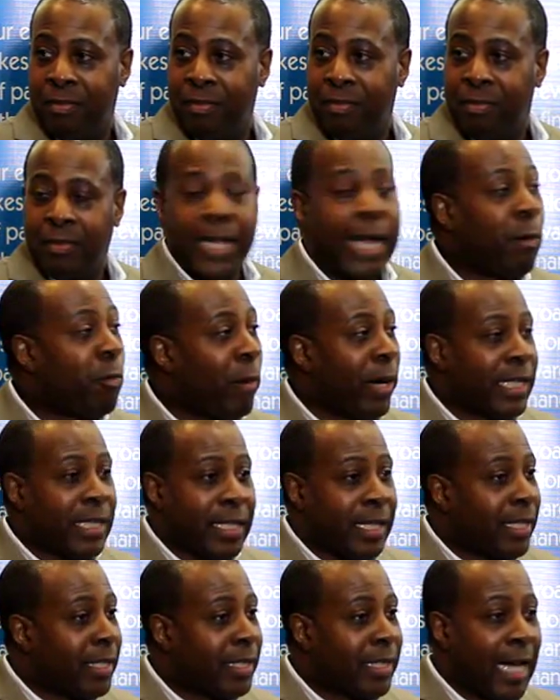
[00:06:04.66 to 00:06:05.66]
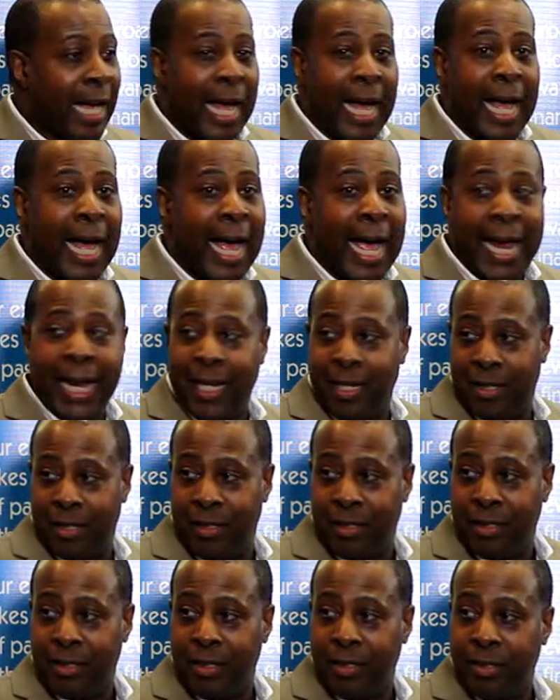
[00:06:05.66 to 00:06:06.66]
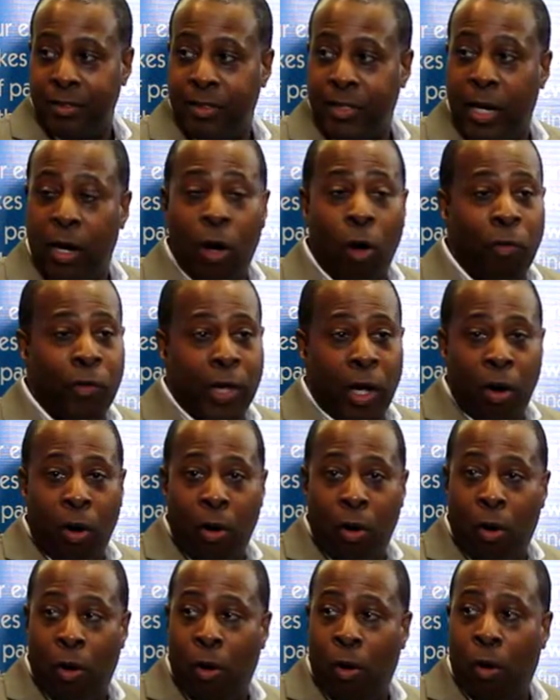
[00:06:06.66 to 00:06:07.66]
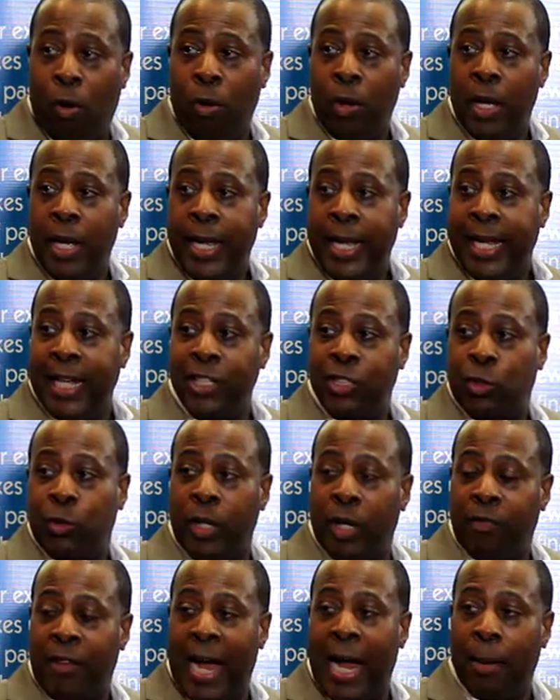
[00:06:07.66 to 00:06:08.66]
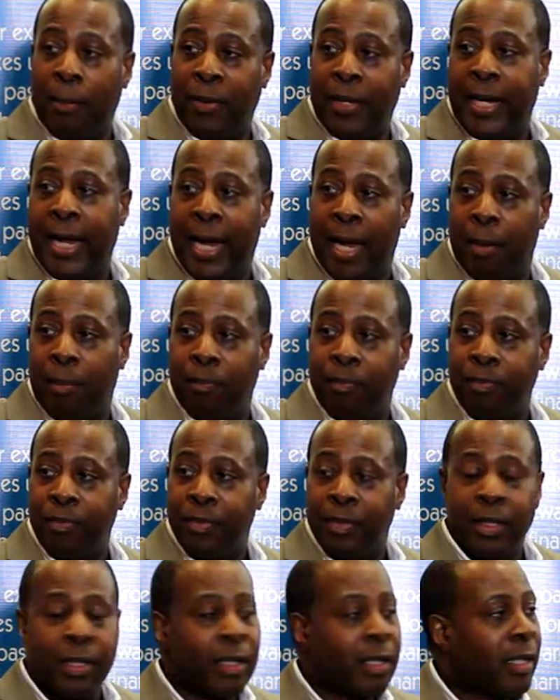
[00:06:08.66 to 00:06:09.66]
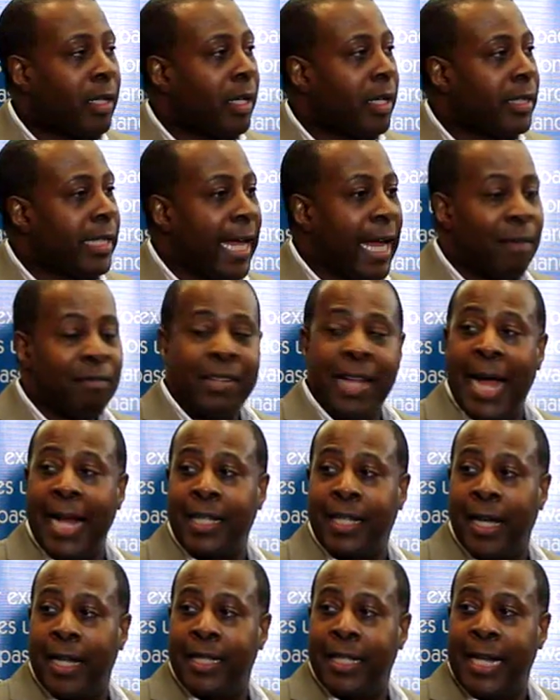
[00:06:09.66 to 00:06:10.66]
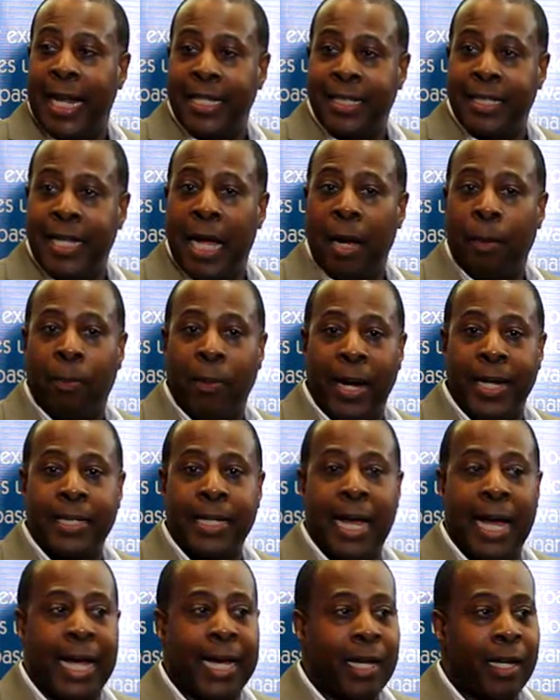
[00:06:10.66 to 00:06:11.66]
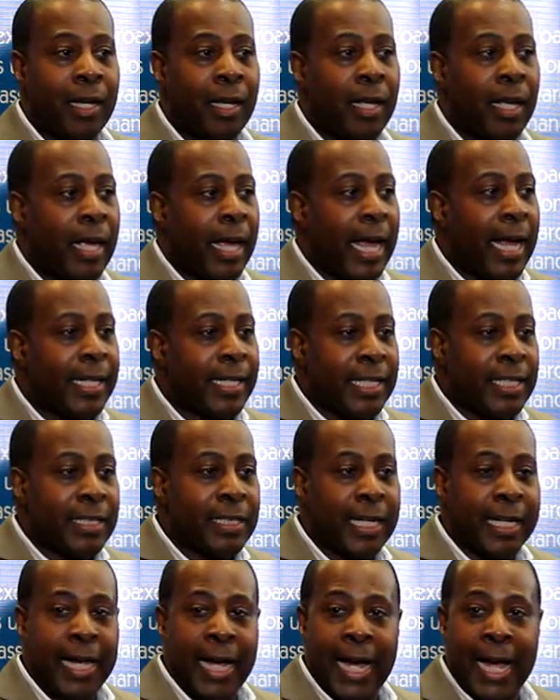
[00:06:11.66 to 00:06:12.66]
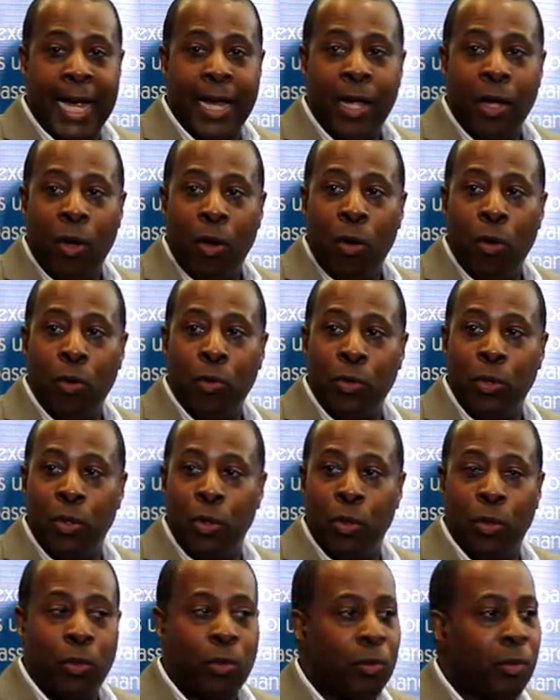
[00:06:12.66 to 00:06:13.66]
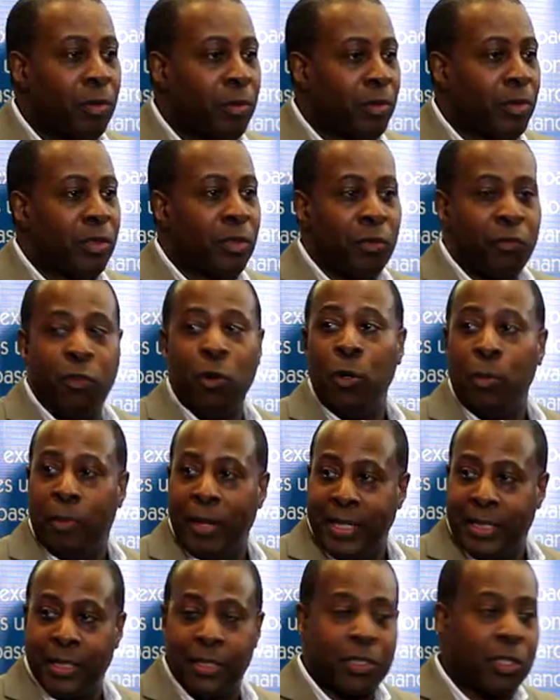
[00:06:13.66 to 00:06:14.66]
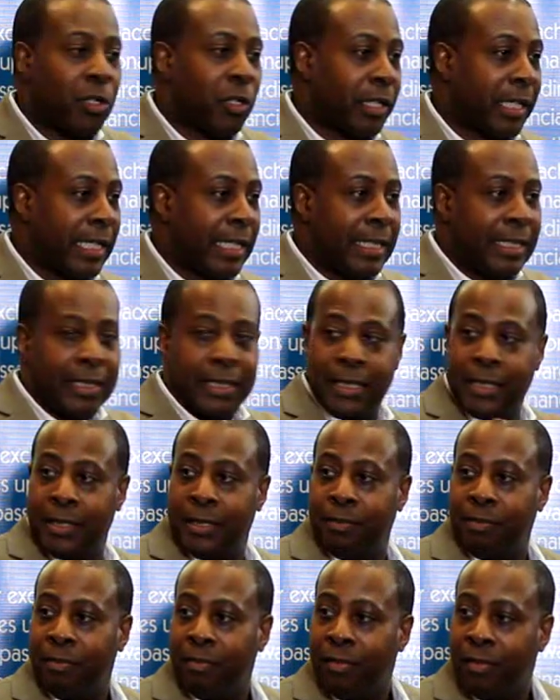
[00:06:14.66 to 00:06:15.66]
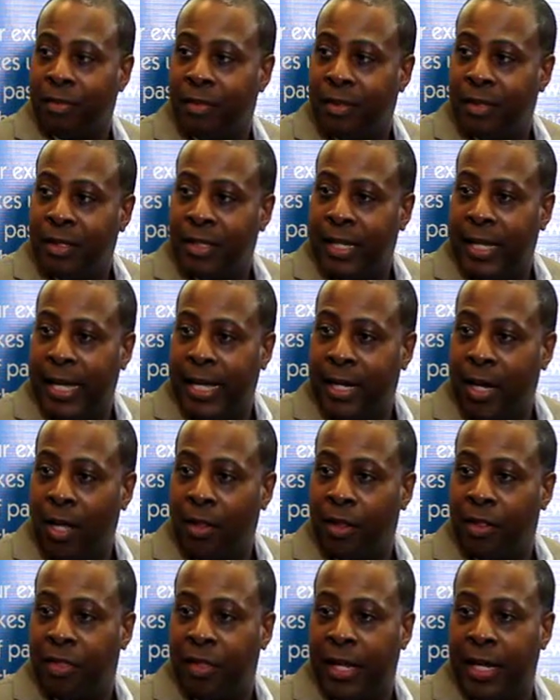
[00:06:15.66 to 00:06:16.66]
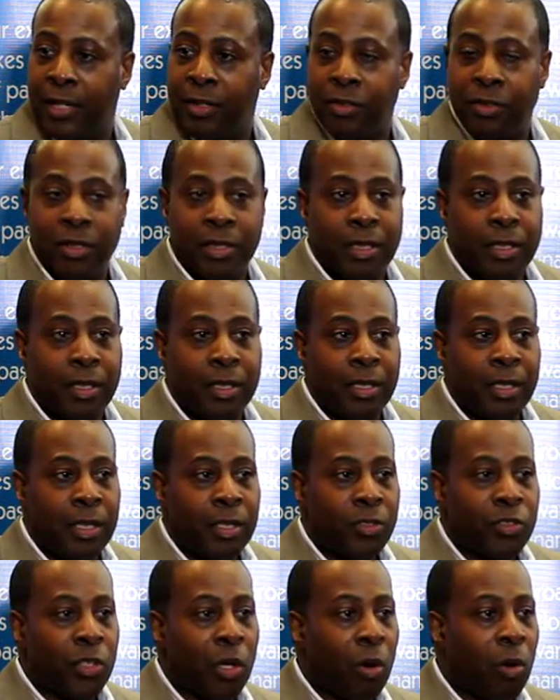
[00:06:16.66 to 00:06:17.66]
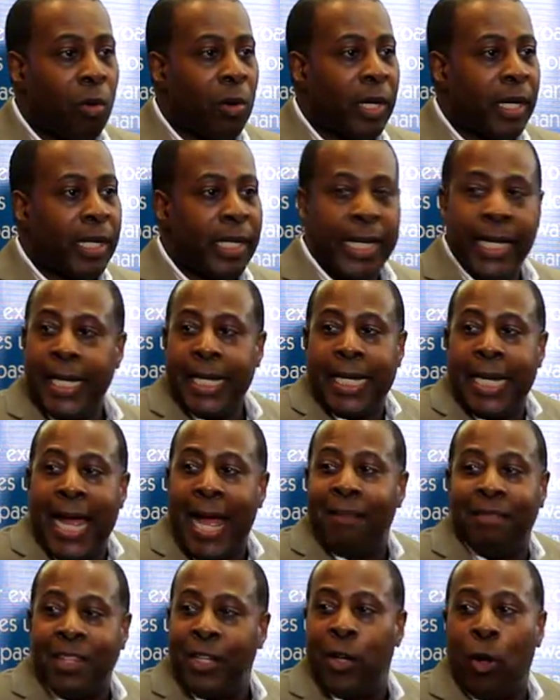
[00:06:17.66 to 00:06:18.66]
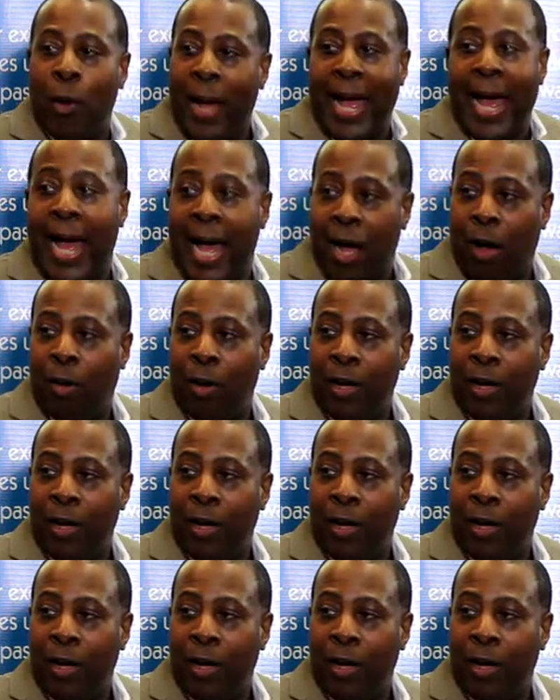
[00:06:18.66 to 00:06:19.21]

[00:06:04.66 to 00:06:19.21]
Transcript: They went to the height over the whole history of IBM. They have not got to that stock price height. And this is a guy who knew the food business, cookies and, and other things. So he didn't have to know how.